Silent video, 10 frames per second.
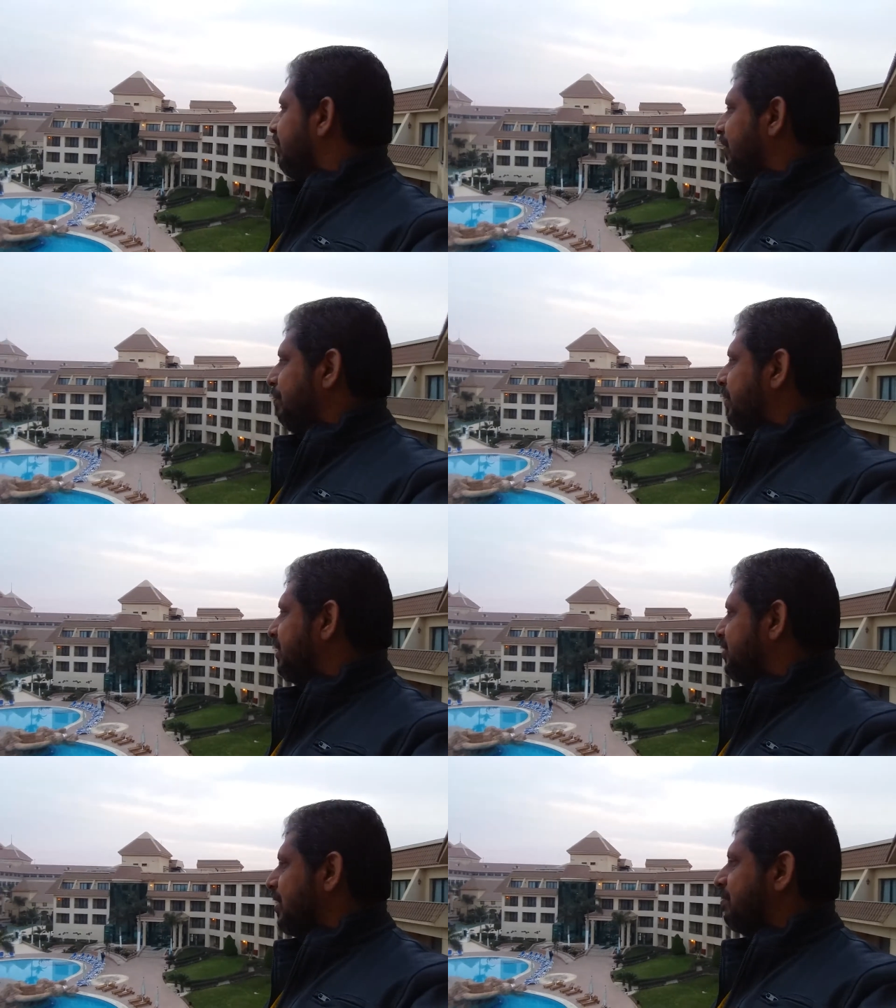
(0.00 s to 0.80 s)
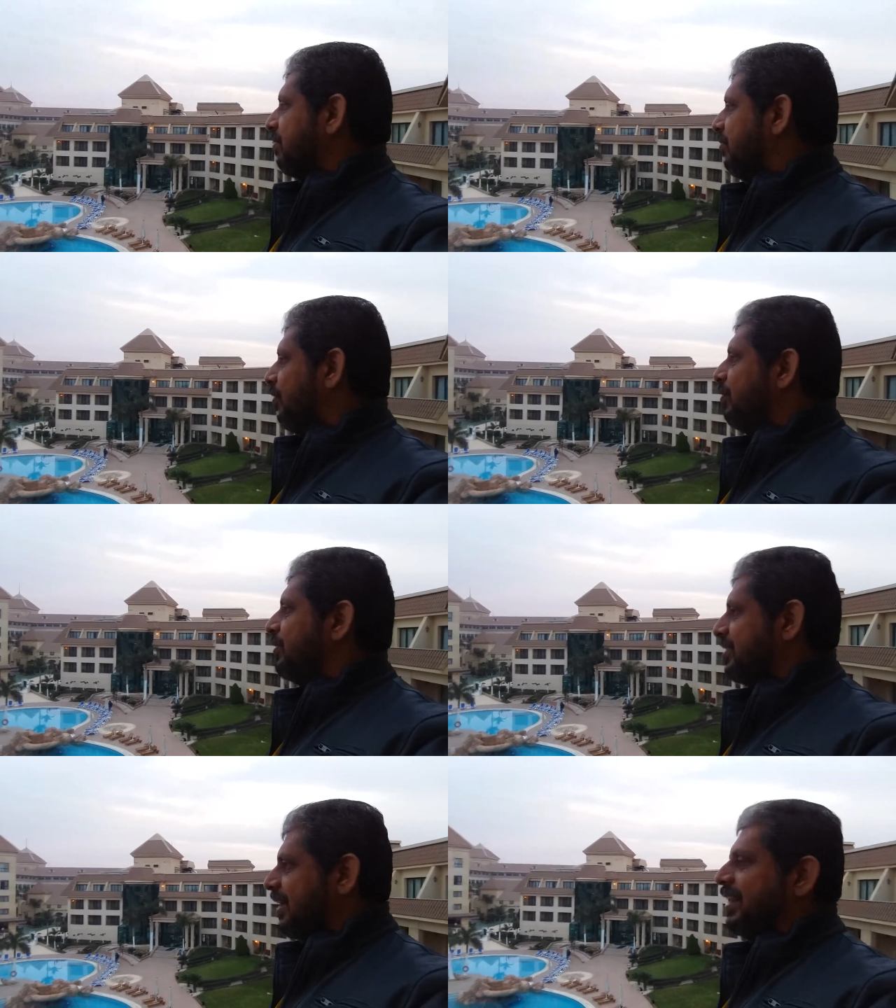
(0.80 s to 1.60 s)
Philippians chapter 4
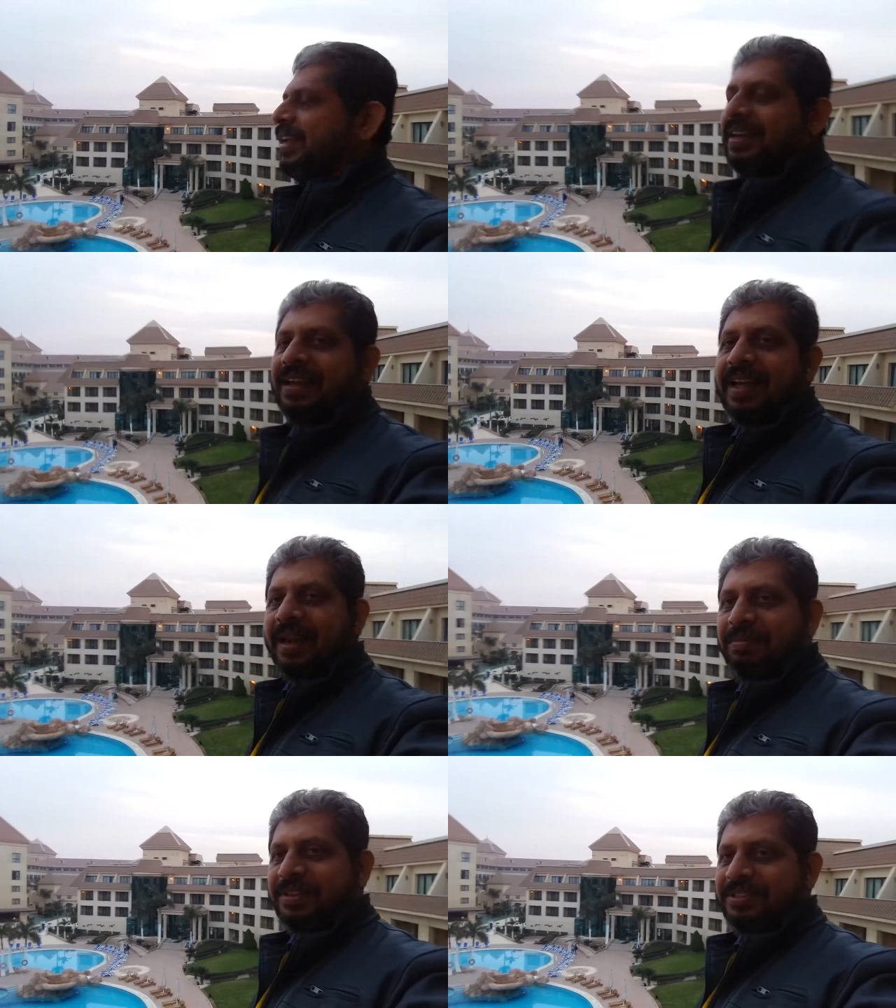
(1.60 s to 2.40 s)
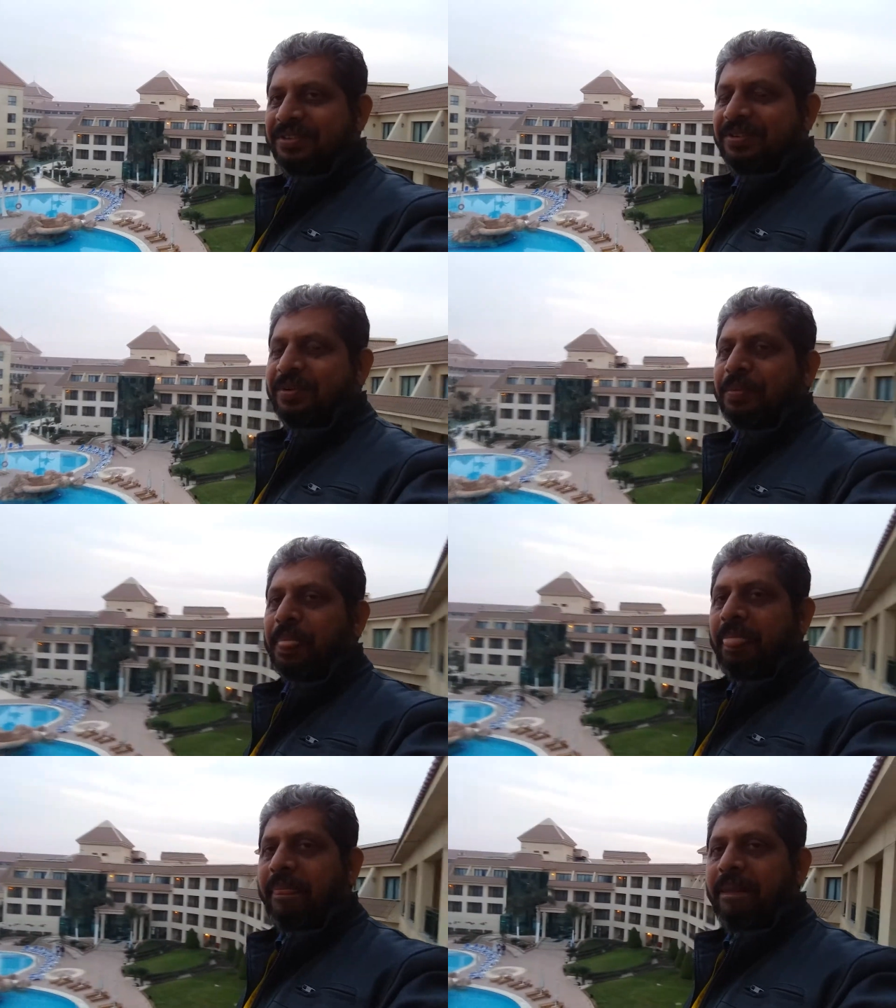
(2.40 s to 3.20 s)
verse 13, help us to know.
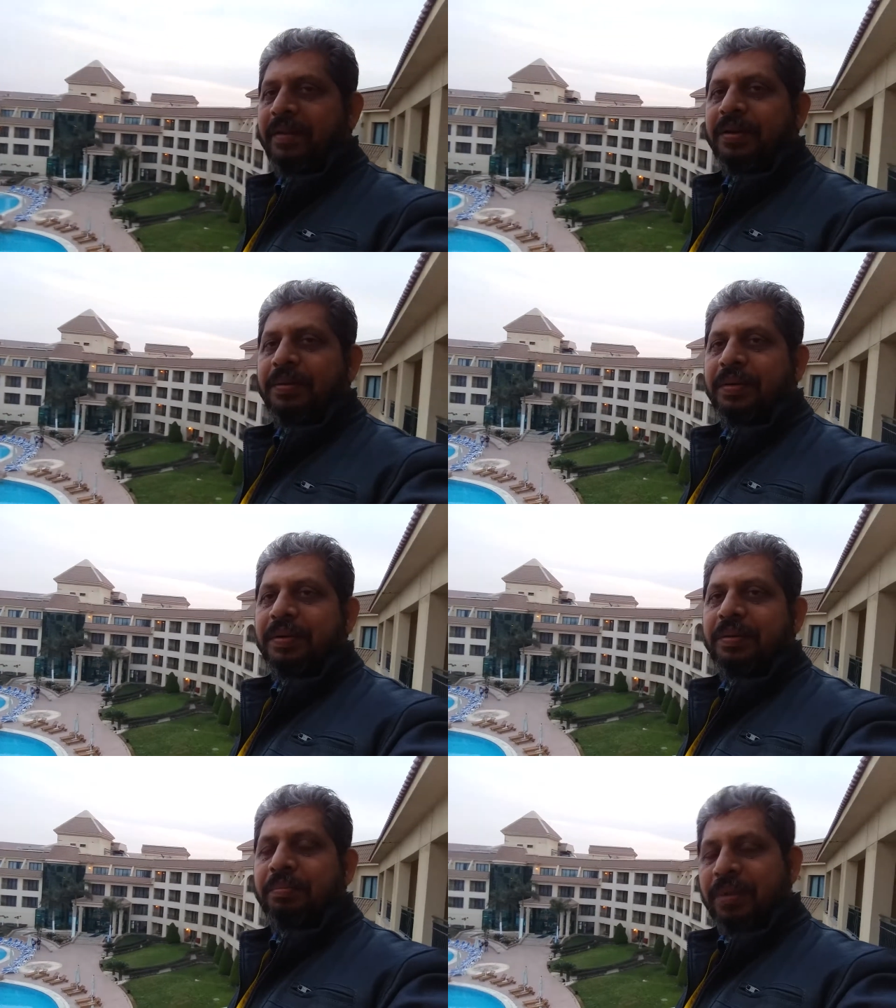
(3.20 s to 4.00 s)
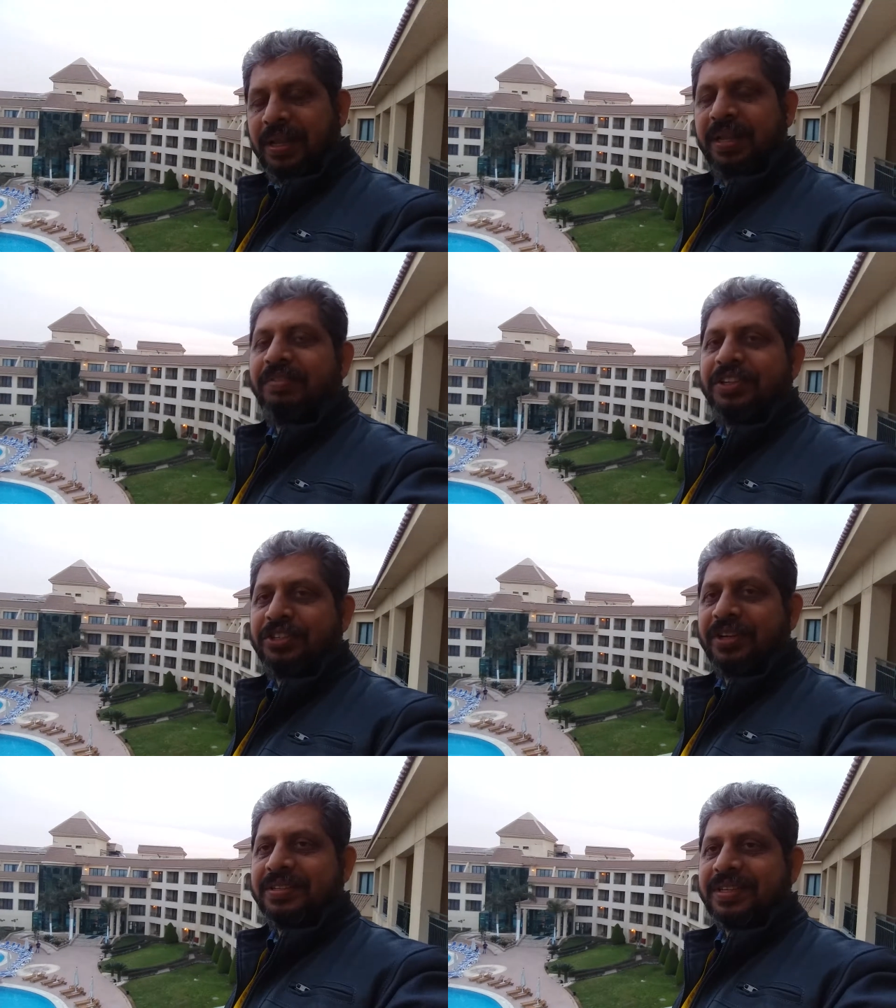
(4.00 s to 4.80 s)
Believe in
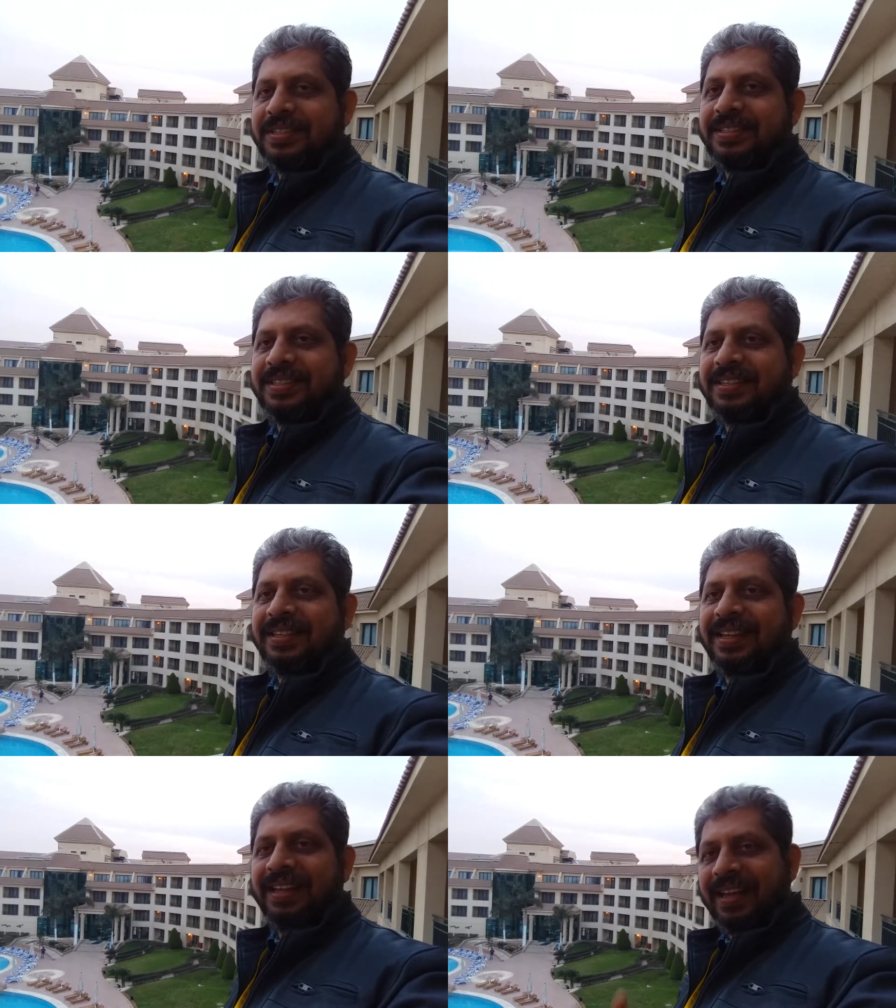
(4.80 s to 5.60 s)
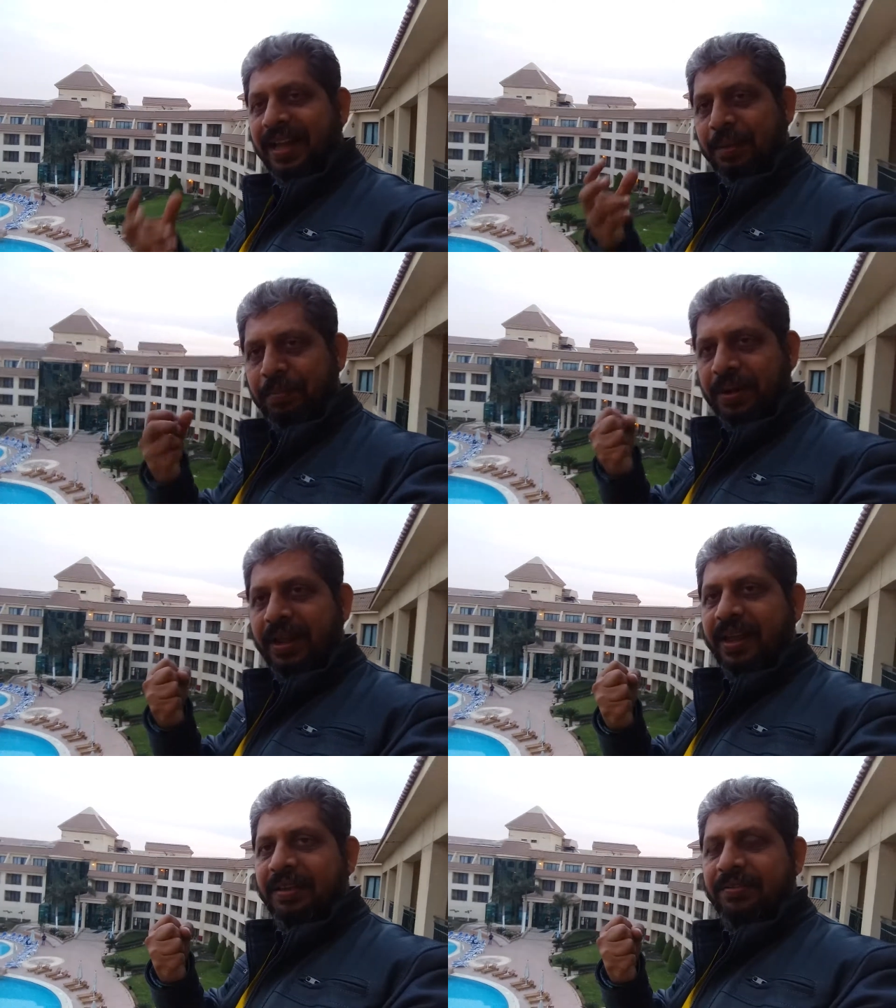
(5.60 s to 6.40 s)
Jesus and
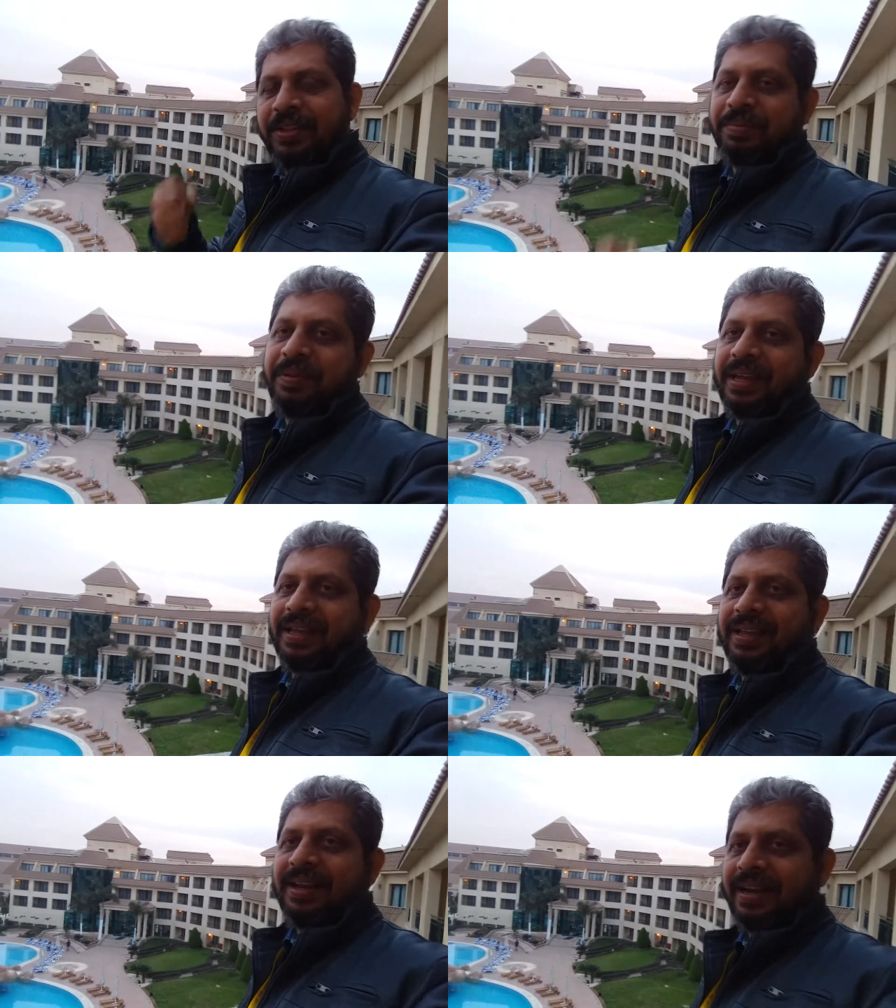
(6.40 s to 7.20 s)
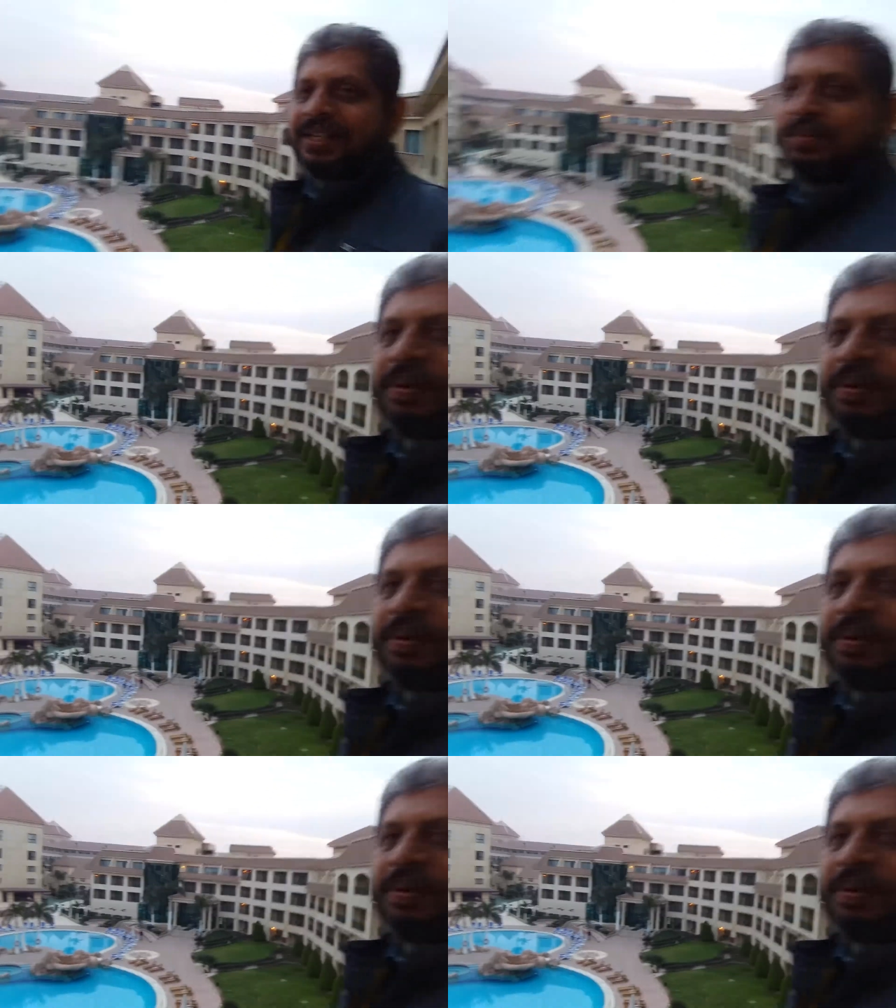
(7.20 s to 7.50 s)
pray with me. Let us